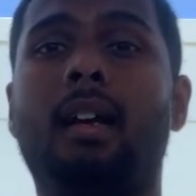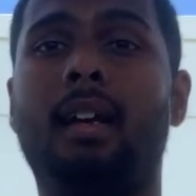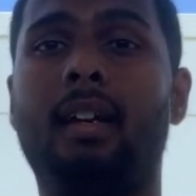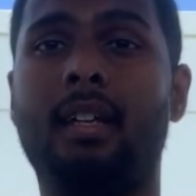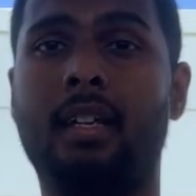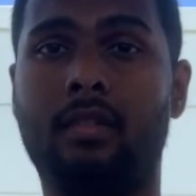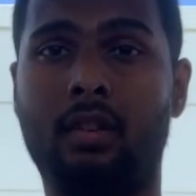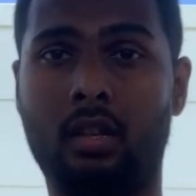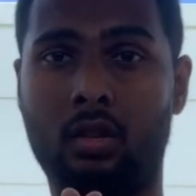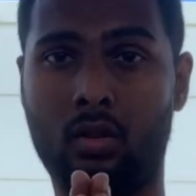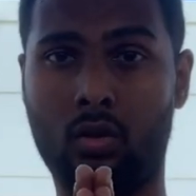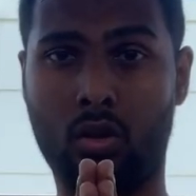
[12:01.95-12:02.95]

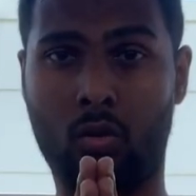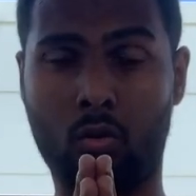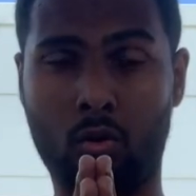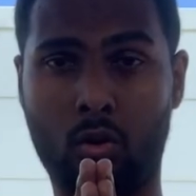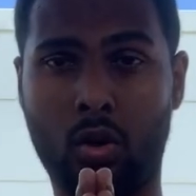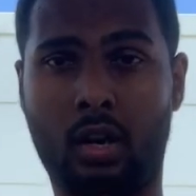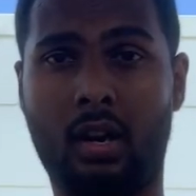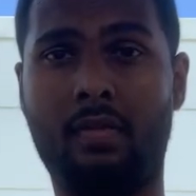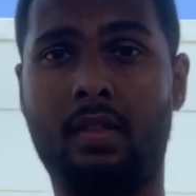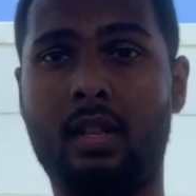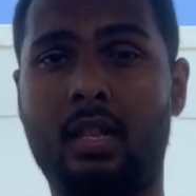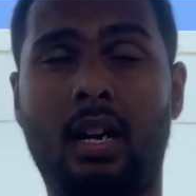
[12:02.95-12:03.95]
Donating blood is not a
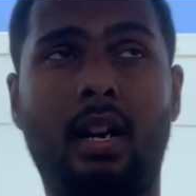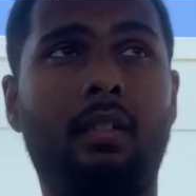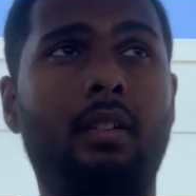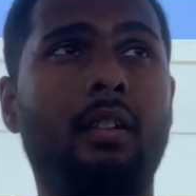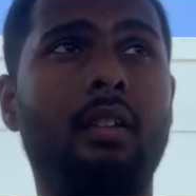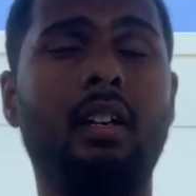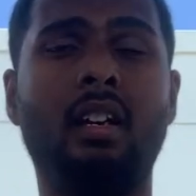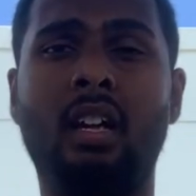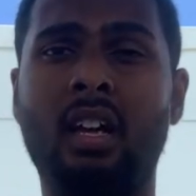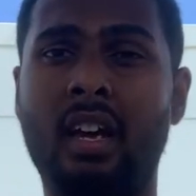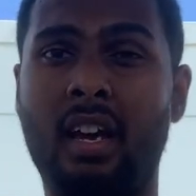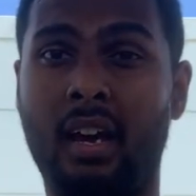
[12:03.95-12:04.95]
small thing
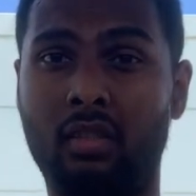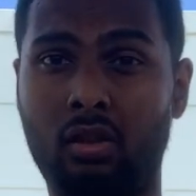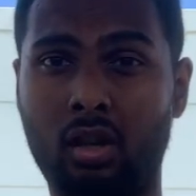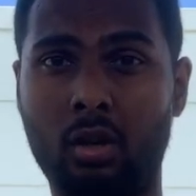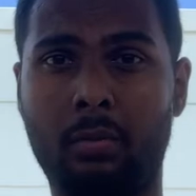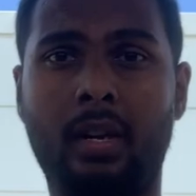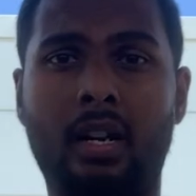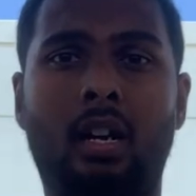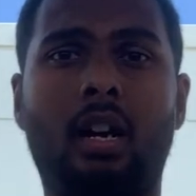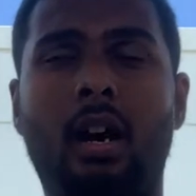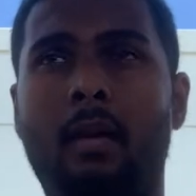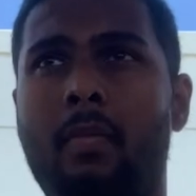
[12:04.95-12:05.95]
and it is one of the
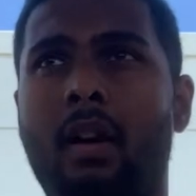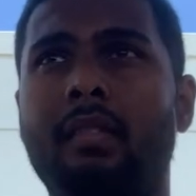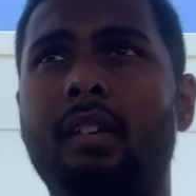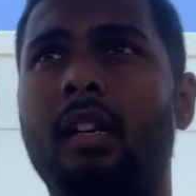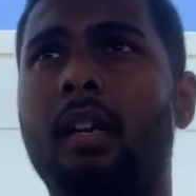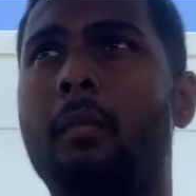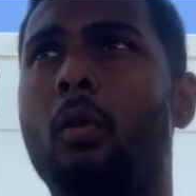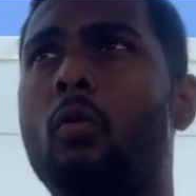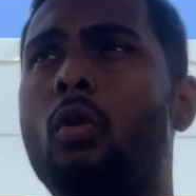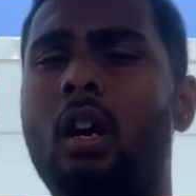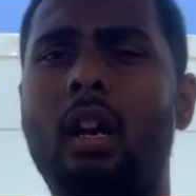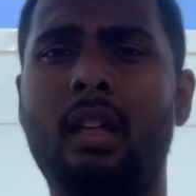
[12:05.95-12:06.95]
great things
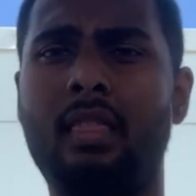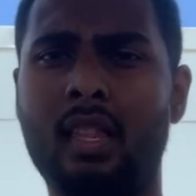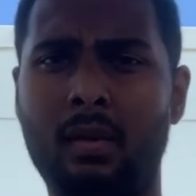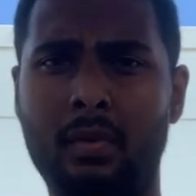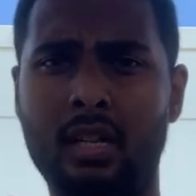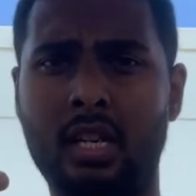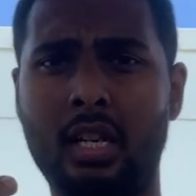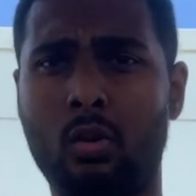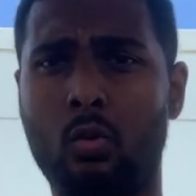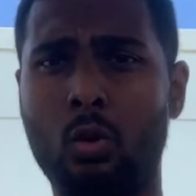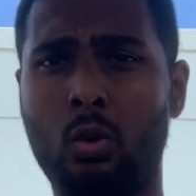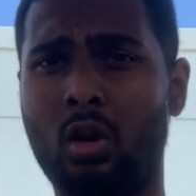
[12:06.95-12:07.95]
you can do in your
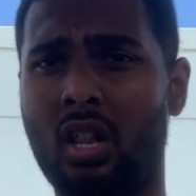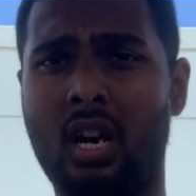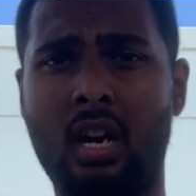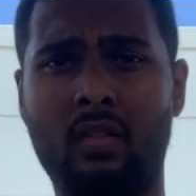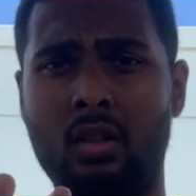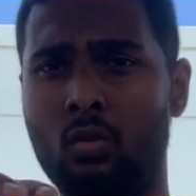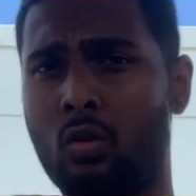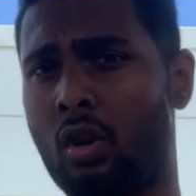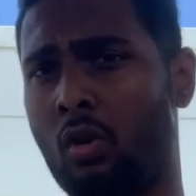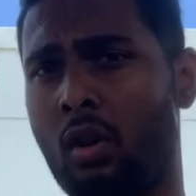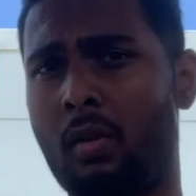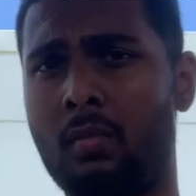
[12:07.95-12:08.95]
life. When
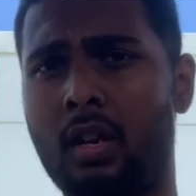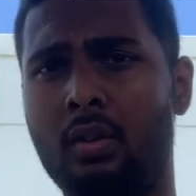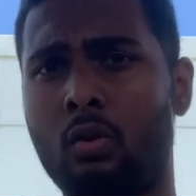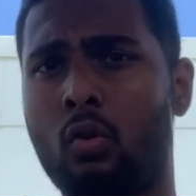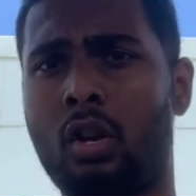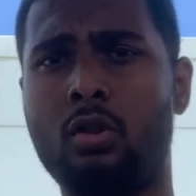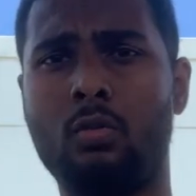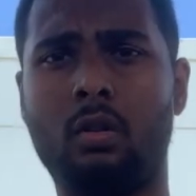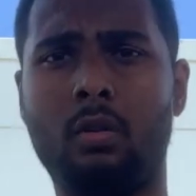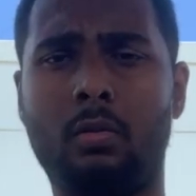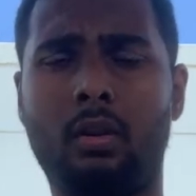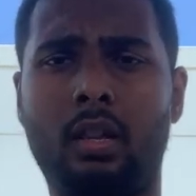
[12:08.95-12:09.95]
you guys donate
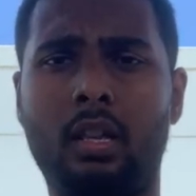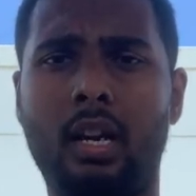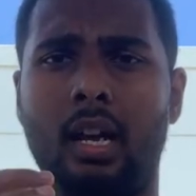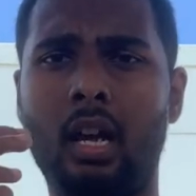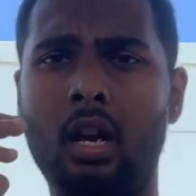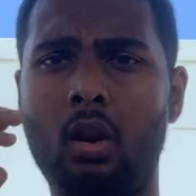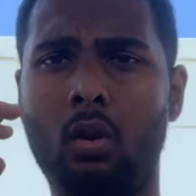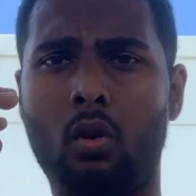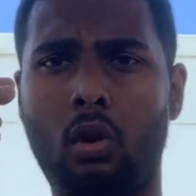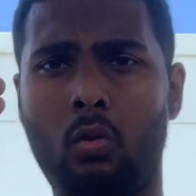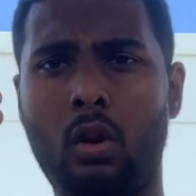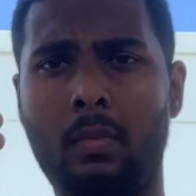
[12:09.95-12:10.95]
blood, you save
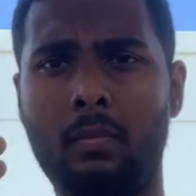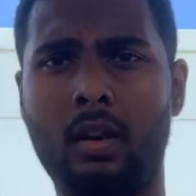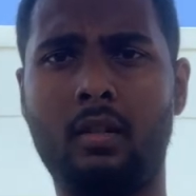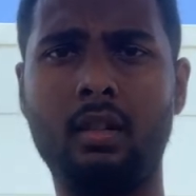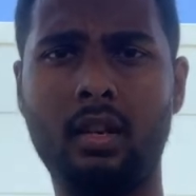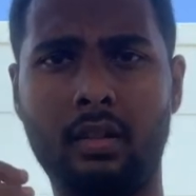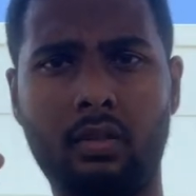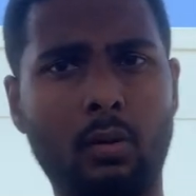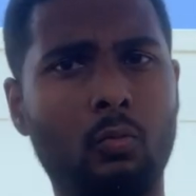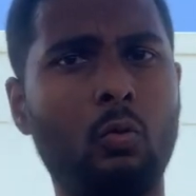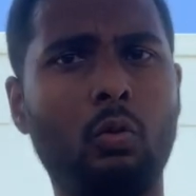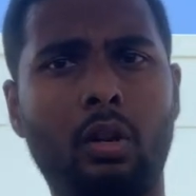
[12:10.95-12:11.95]
lives and you are
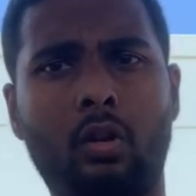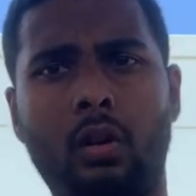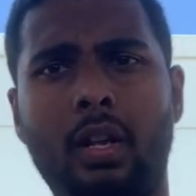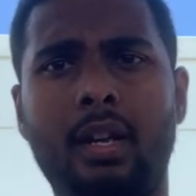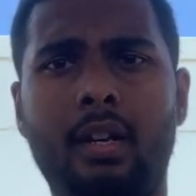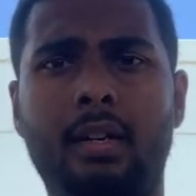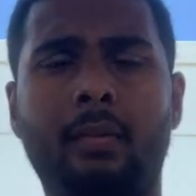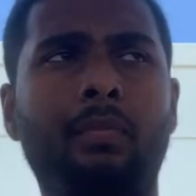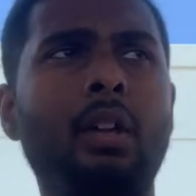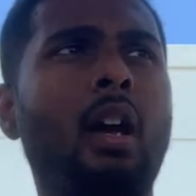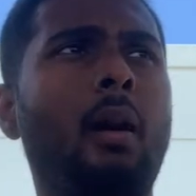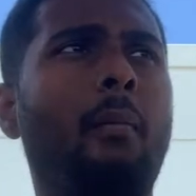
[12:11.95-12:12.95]
doing an
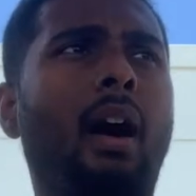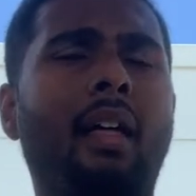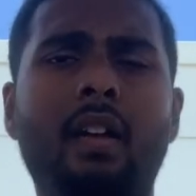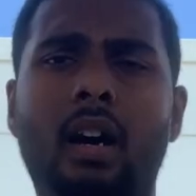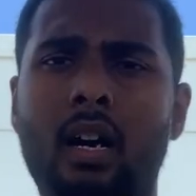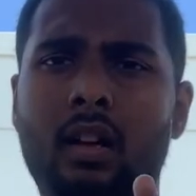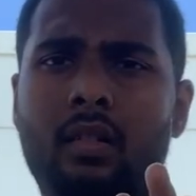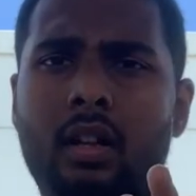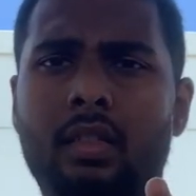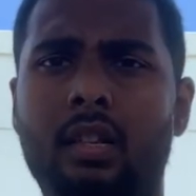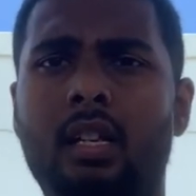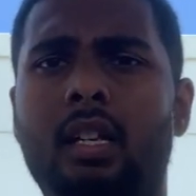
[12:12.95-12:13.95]
invaluable service to
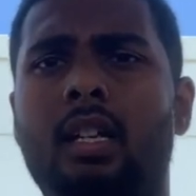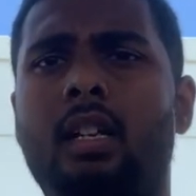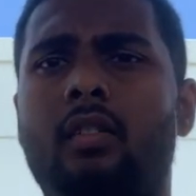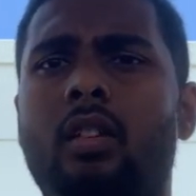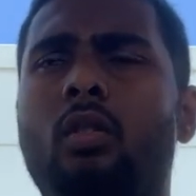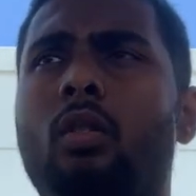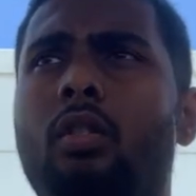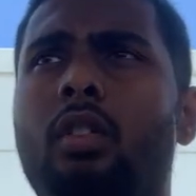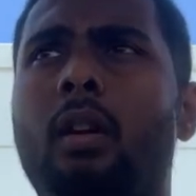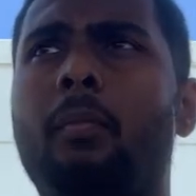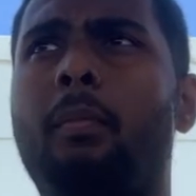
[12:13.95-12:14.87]
this society.